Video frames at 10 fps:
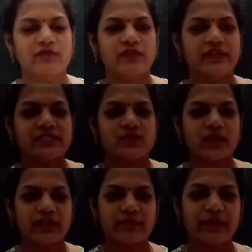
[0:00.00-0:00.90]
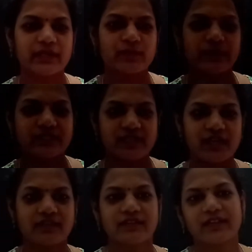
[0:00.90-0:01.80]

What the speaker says: Hi friends, welcome back to my channel